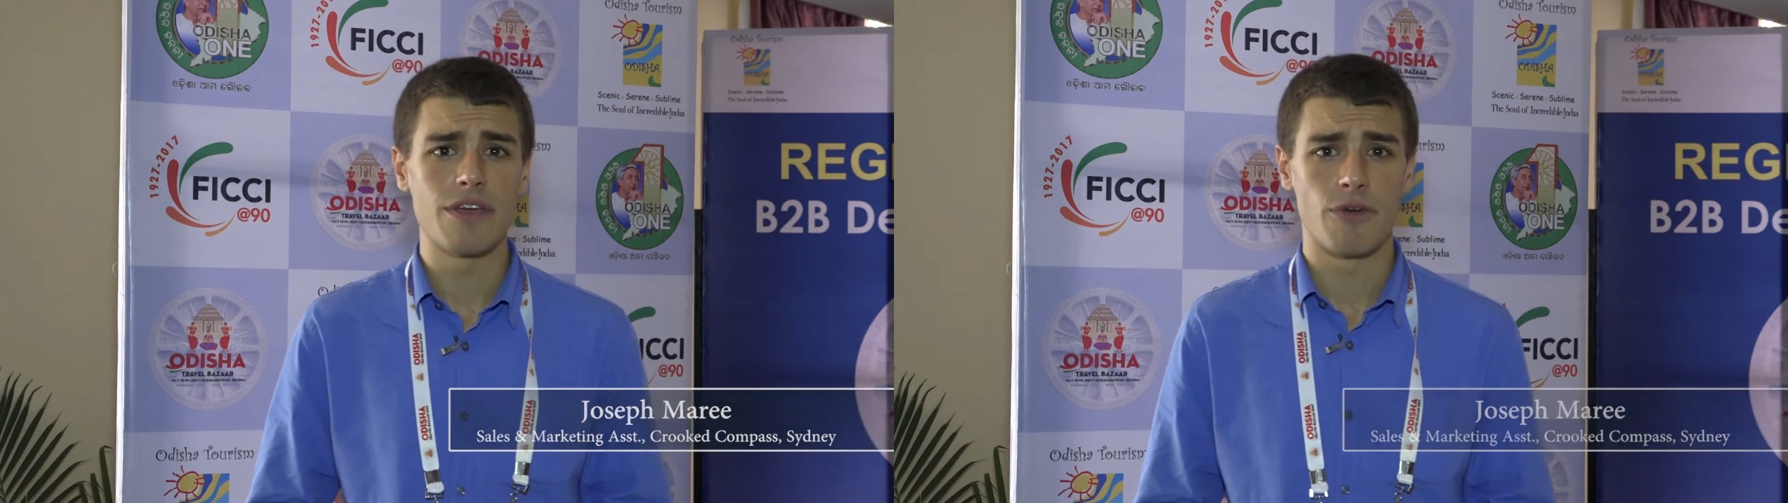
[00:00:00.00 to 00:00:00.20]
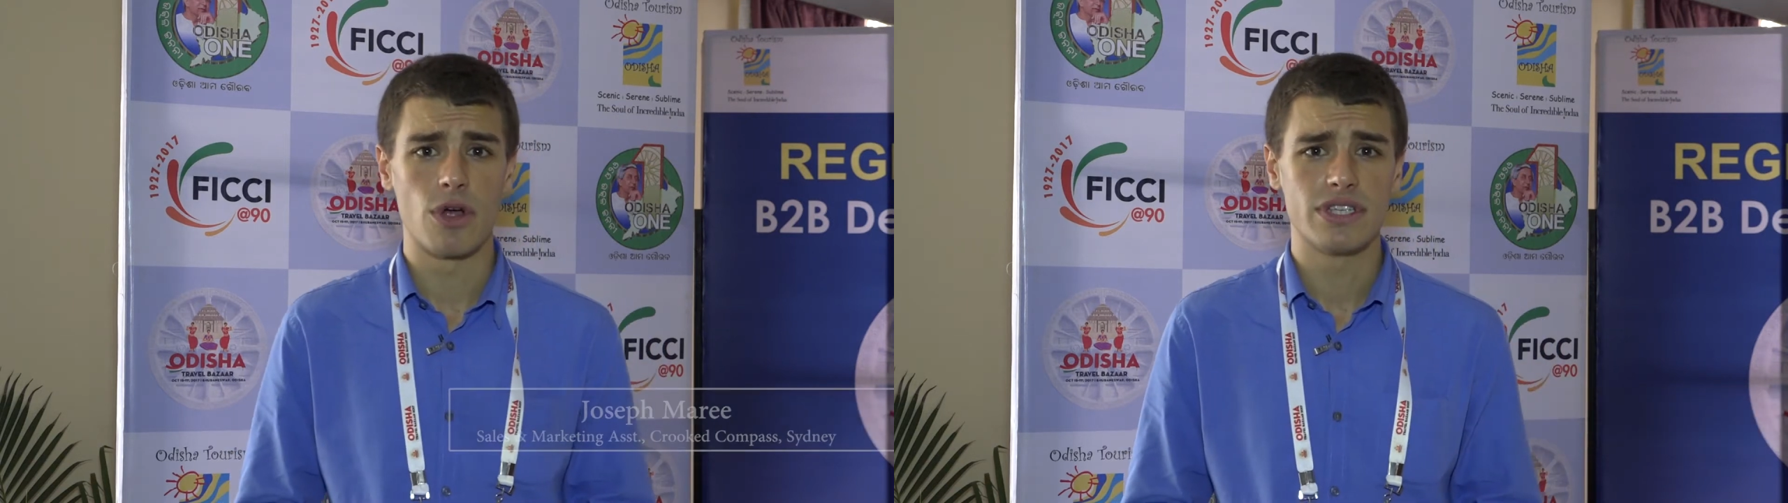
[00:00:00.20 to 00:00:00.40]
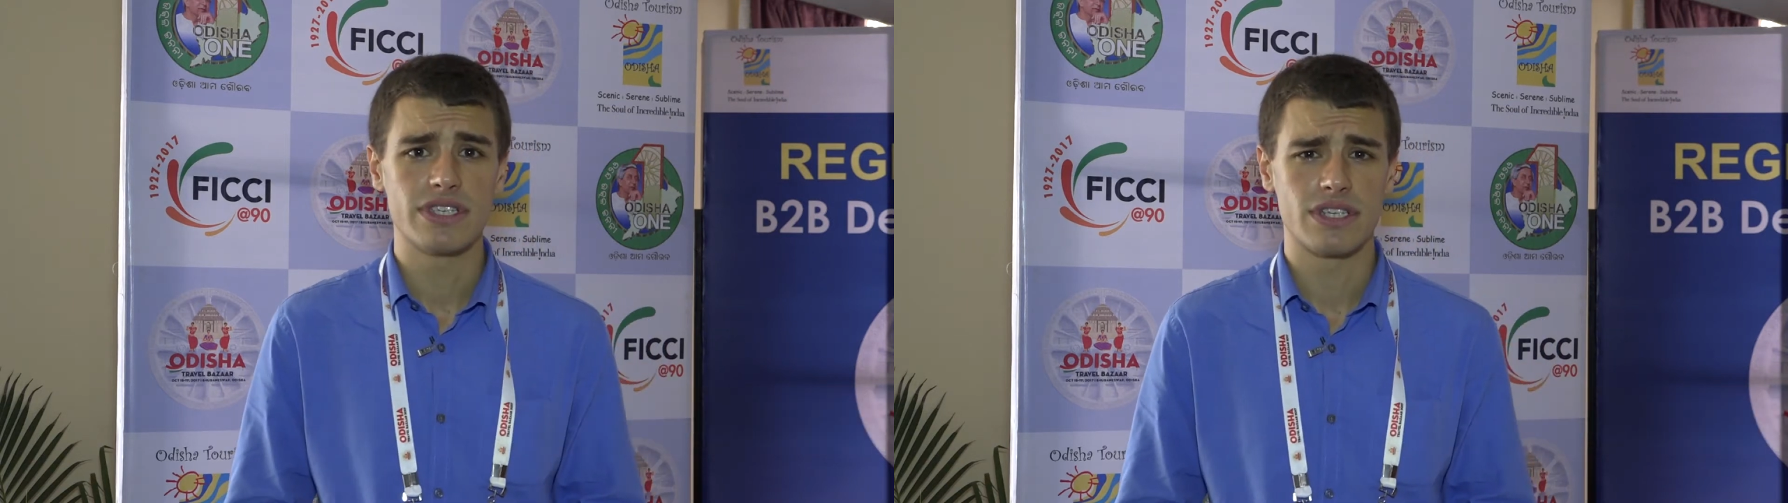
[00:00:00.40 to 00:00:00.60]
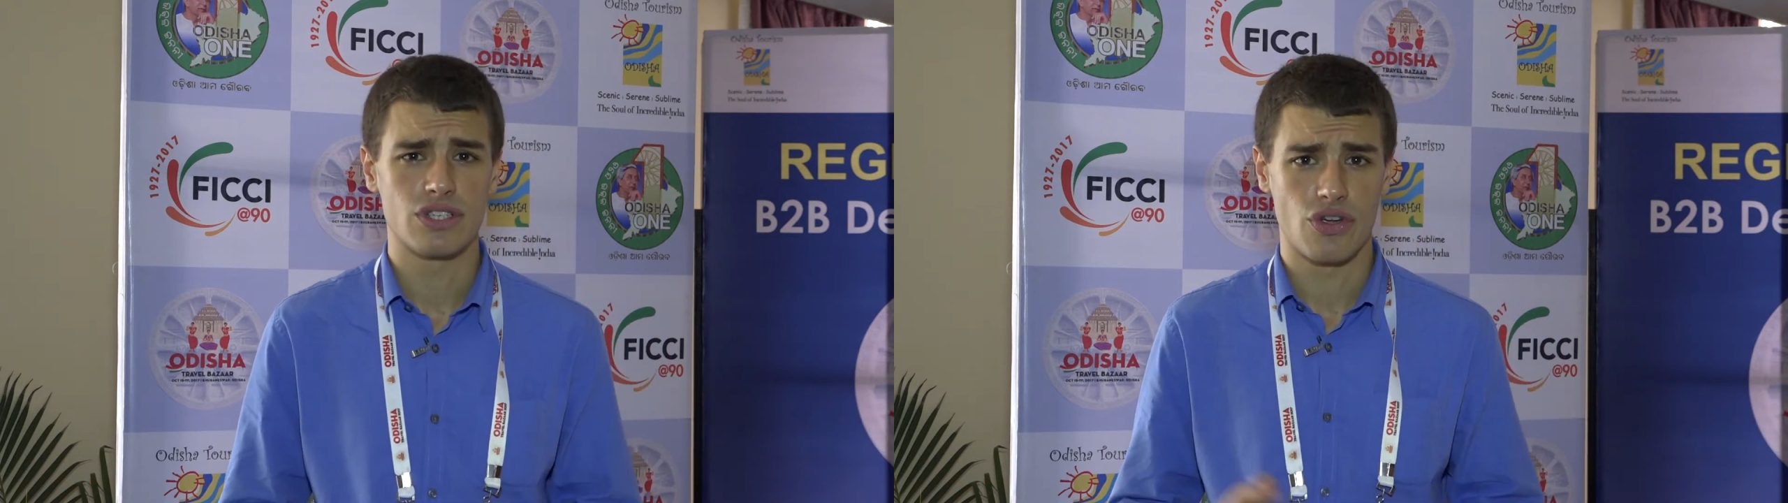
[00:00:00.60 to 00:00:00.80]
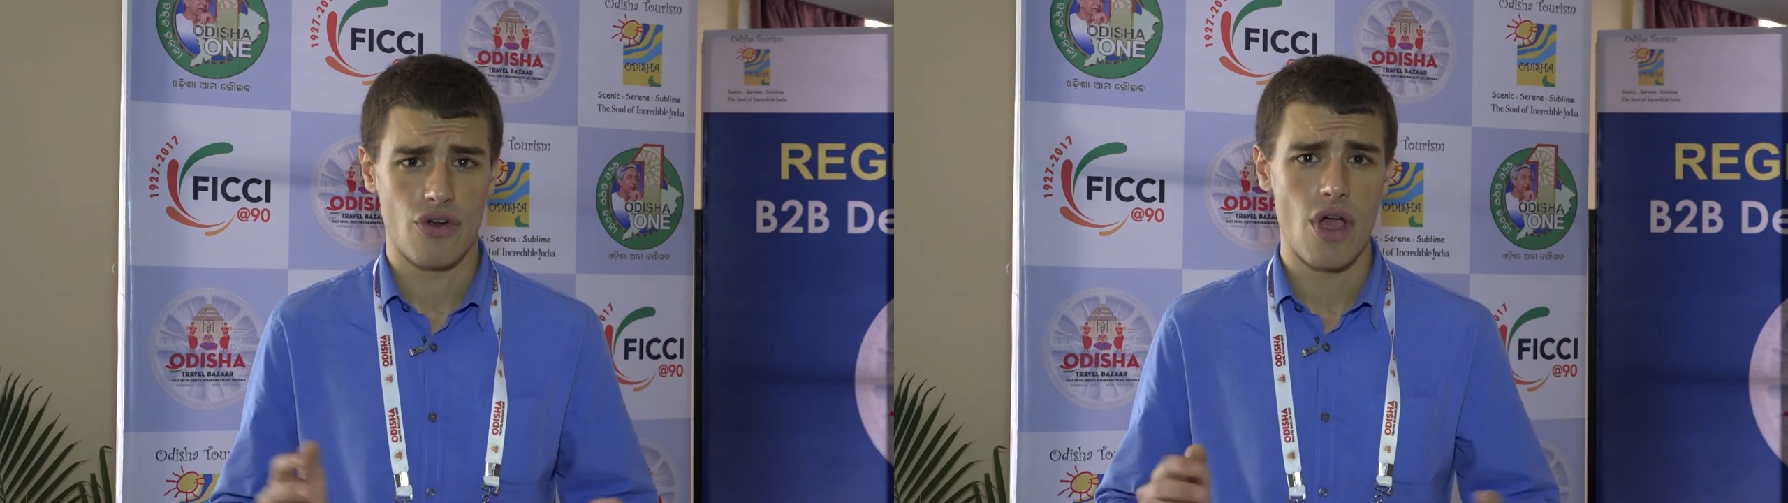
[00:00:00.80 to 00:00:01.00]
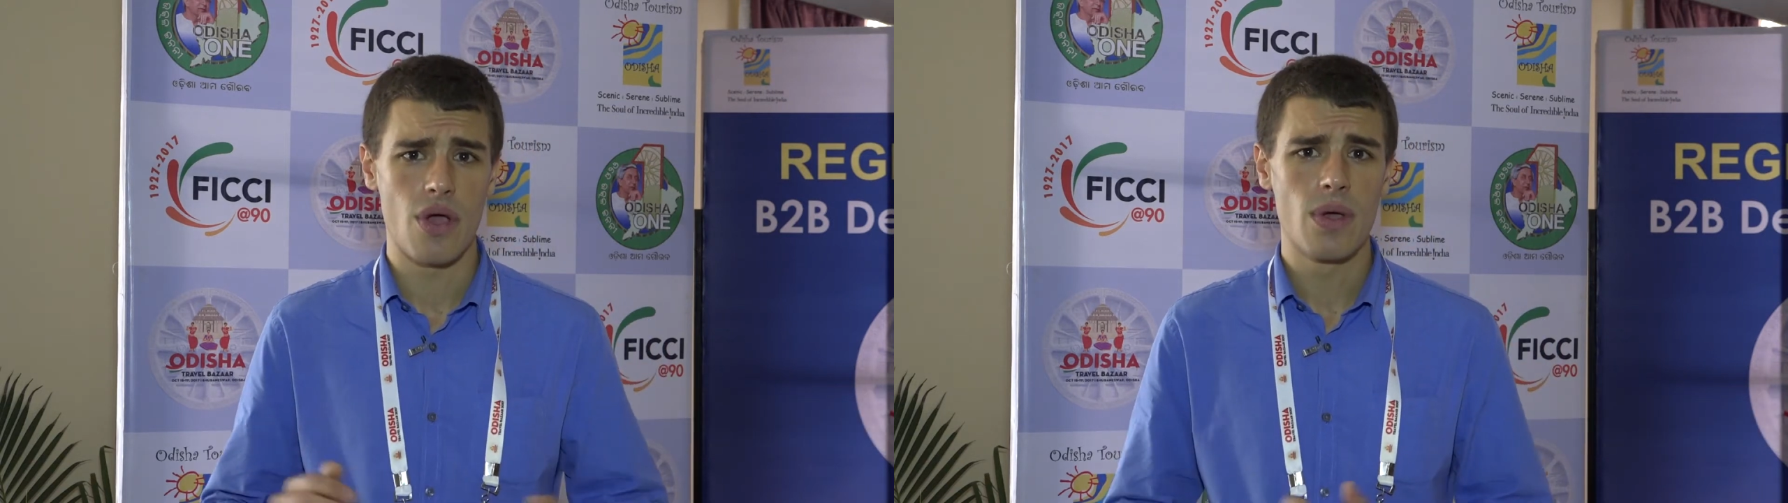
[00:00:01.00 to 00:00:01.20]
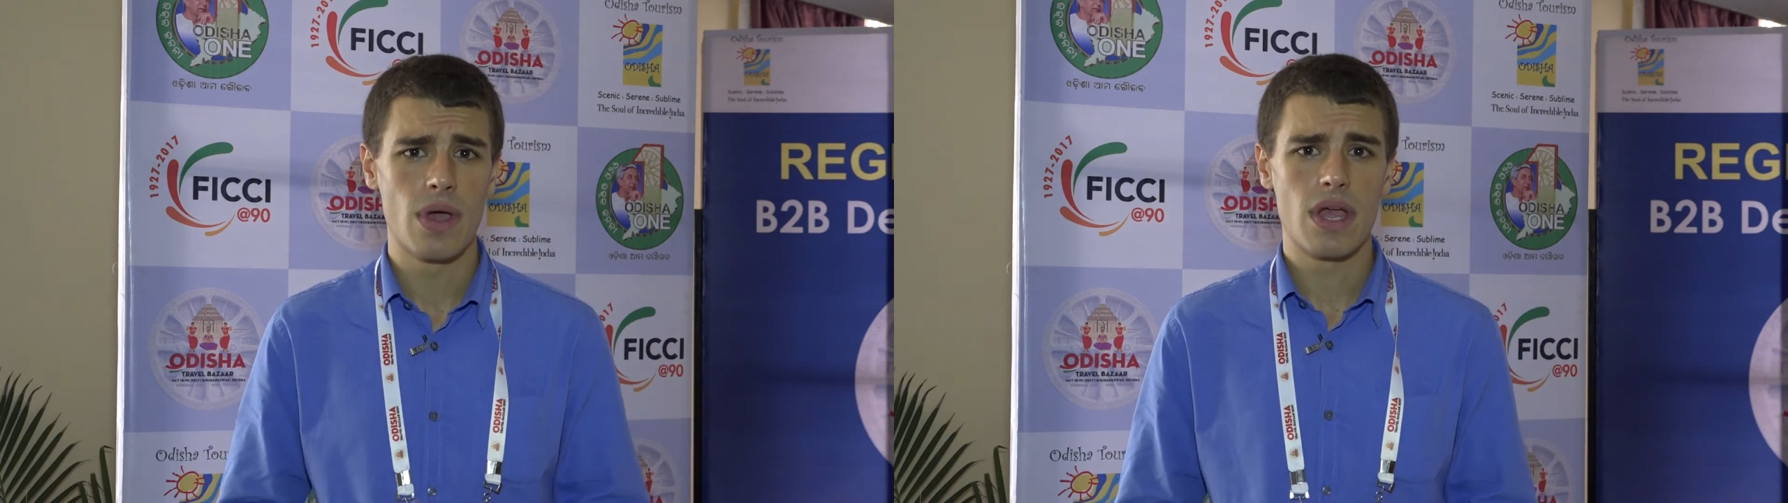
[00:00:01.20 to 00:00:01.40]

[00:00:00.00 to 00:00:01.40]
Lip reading: for Odisha to grow